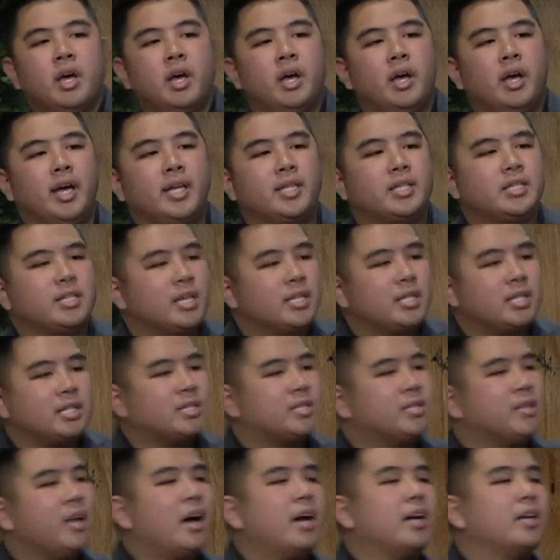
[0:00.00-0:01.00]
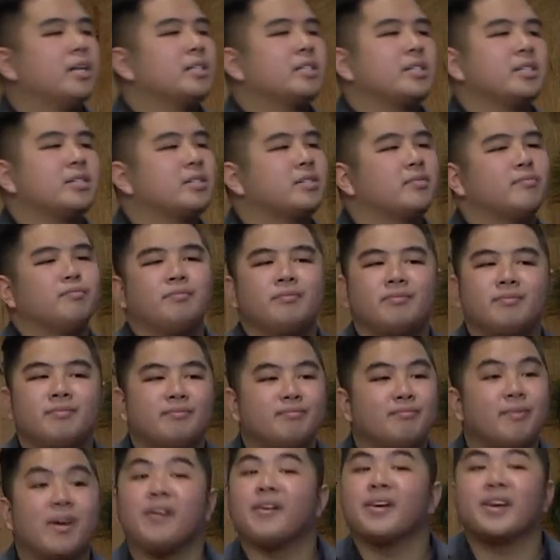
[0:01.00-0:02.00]
it's, it's not just
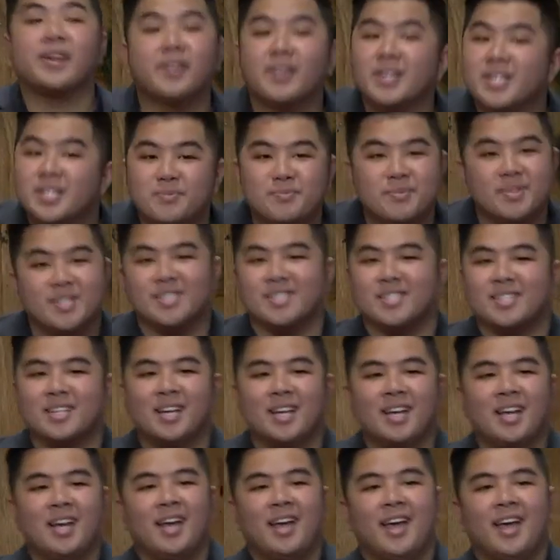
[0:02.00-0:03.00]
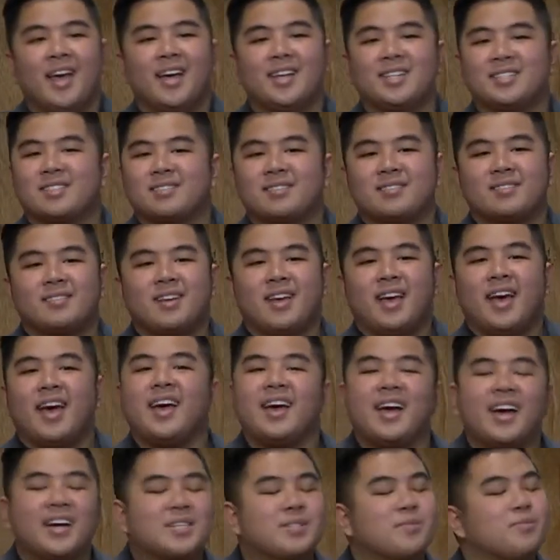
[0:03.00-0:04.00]
Merry Christmas it's, hey,
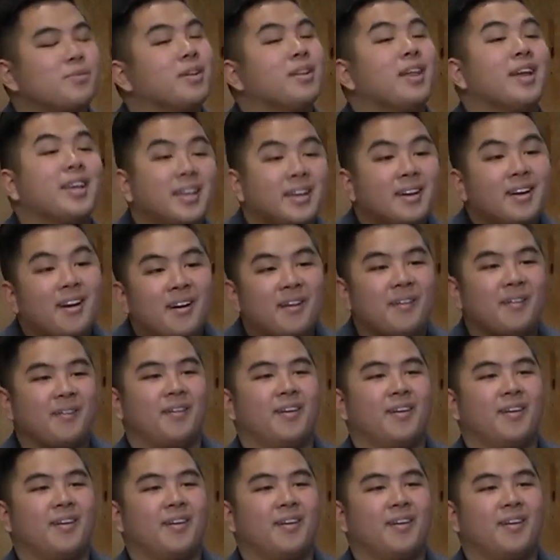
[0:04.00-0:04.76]
I just want to let you know